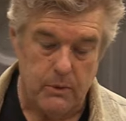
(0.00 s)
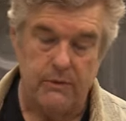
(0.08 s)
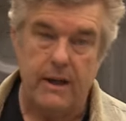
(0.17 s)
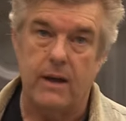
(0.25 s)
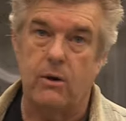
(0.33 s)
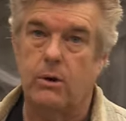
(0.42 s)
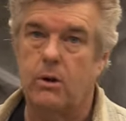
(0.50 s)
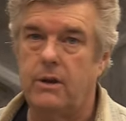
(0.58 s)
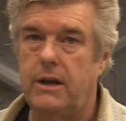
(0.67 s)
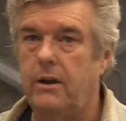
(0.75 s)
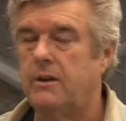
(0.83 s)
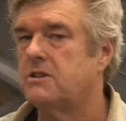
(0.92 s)
what we've got going
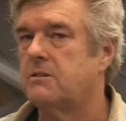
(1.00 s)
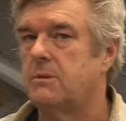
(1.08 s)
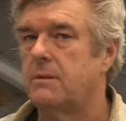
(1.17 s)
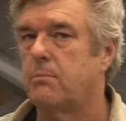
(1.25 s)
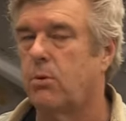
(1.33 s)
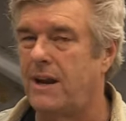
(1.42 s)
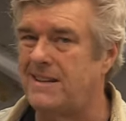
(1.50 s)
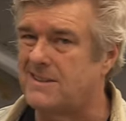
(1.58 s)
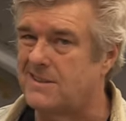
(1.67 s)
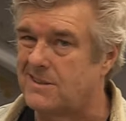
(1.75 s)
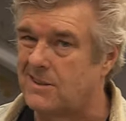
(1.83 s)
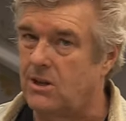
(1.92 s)
on here and some of the
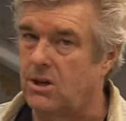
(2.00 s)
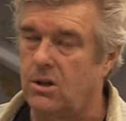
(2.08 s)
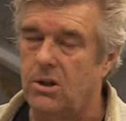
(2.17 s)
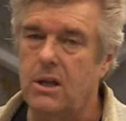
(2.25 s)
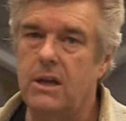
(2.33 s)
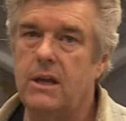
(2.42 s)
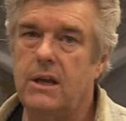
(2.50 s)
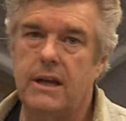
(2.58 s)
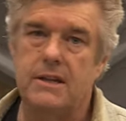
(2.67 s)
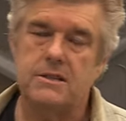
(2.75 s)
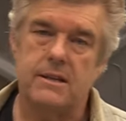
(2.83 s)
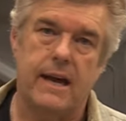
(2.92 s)
braces and all
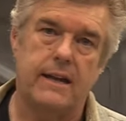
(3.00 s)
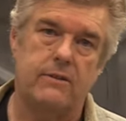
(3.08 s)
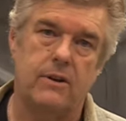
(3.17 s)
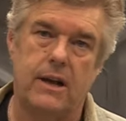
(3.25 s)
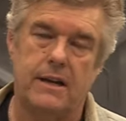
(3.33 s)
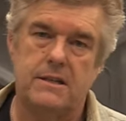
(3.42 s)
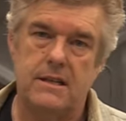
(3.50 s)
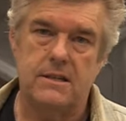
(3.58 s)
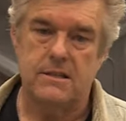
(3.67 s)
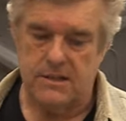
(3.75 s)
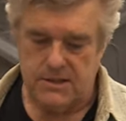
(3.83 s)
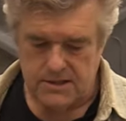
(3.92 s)
inside of our
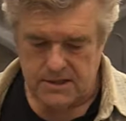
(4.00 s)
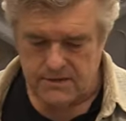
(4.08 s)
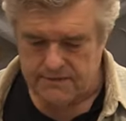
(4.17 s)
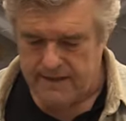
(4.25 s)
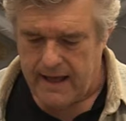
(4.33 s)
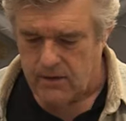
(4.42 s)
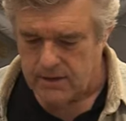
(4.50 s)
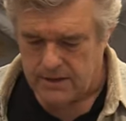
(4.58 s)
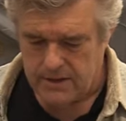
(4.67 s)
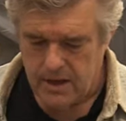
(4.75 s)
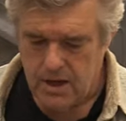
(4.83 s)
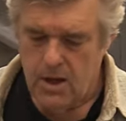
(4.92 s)
1966
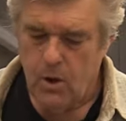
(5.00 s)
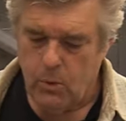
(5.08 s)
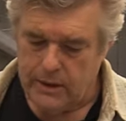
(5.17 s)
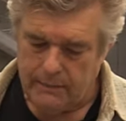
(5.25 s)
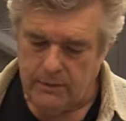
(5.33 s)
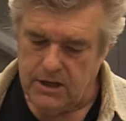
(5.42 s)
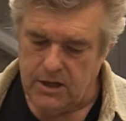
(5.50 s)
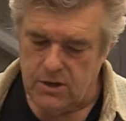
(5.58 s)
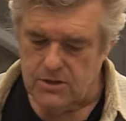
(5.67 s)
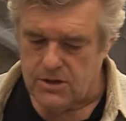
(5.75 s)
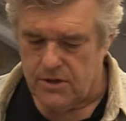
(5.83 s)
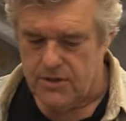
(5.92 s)
Falcon. What I'm going to
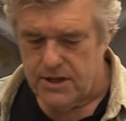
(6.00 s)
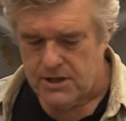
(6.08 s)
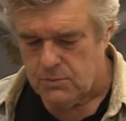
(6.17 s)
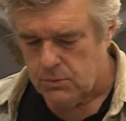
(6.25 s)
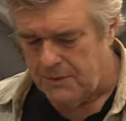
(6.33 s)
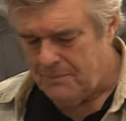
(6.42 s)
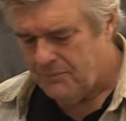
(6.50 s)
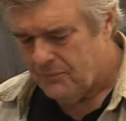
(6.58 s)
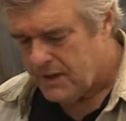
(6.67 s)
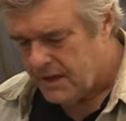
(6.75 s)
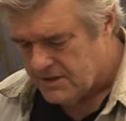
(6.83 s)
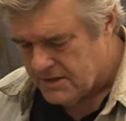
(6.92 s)
use on this one
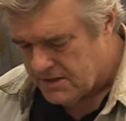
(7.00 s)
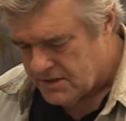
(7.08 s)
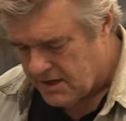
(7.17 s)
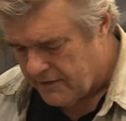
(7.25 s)
is this